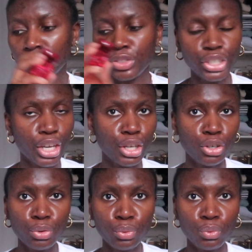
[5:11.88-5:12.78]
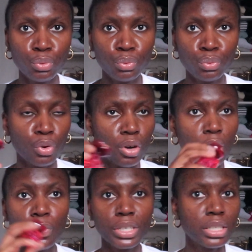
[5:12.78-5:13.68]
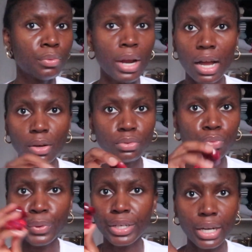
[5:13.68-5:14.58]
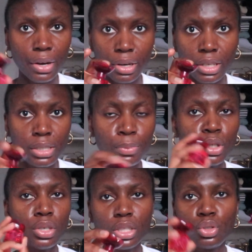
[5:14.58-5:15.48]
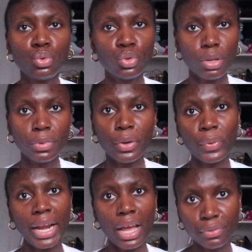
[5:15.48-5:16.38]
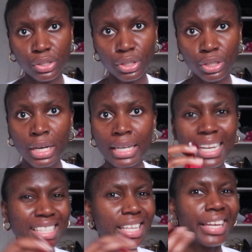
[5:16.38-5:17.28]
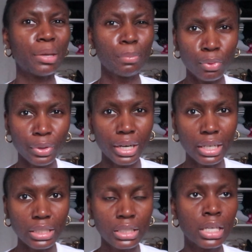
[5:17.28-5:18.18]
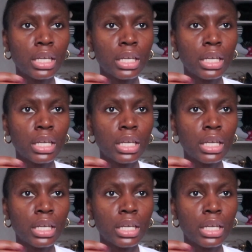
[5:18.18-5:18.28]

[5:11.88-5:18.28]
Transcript: Say you are running around running errands, but you need to do something right after that's like important.